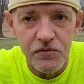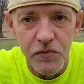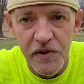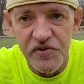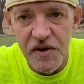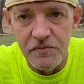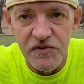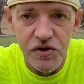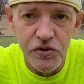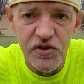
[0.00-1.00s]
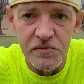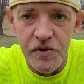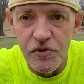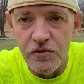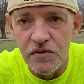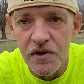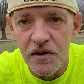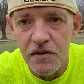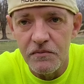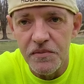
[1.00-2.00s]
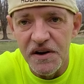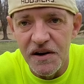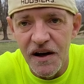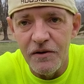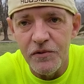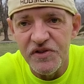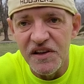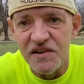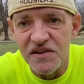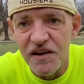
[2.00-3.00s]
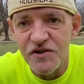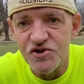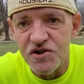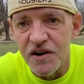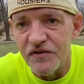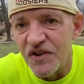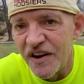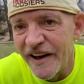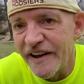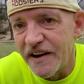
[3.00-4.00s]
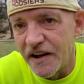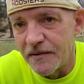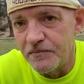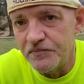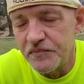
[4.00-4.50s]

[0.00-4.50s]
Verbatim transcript: with them to the moon, but not with the intention of landing.